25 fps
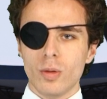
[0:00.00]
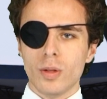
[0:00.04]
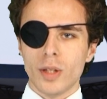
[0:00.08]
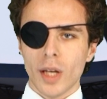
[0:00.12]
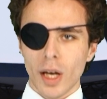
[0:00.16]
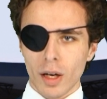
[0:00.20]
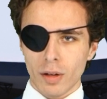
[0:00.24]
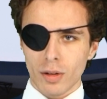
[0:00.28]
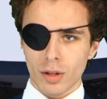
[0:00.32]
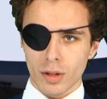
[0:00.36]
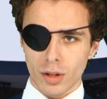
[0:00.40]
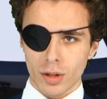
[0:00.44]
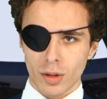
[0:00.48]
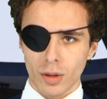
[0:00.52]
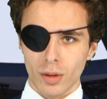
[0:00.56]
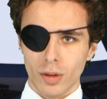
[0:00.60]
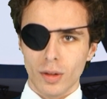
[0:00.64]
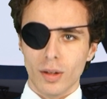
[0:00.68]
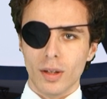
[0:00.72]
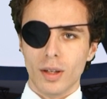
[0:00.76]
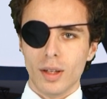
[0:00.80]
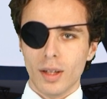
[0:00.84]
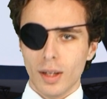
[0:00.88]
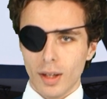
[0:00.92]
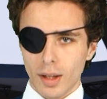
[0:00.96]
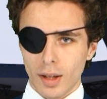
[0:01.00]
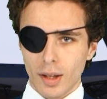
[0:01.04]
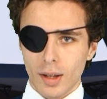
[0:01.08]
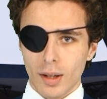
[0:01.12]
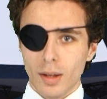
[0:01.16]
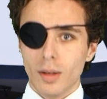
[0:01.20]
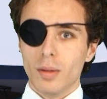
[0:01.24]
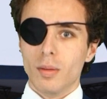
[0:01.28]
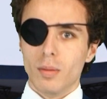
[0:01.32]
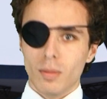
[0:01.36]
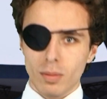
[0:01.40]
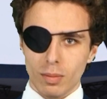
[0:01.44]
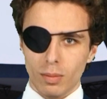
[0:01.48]
pterosaur.
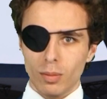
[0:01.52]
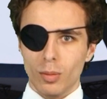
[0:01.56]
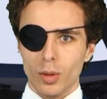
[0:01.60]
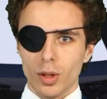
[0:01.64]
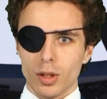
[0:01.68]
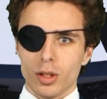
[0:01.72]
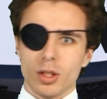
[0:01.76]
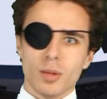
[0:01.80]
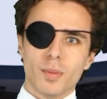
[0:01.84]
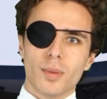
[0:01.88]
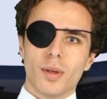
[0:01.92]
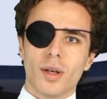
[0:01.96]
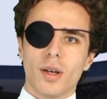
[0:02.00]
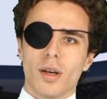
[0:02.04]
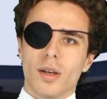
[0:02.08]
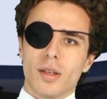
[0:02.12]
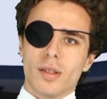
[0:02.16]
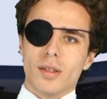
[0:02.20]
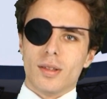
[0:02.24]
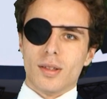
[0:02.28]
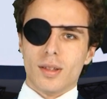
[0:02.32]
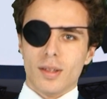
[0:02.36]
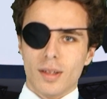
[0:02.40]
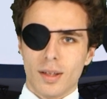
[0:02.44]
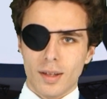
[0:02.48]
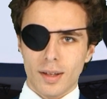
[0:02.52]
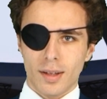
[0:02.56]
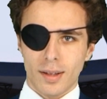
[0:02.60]
What a surprise.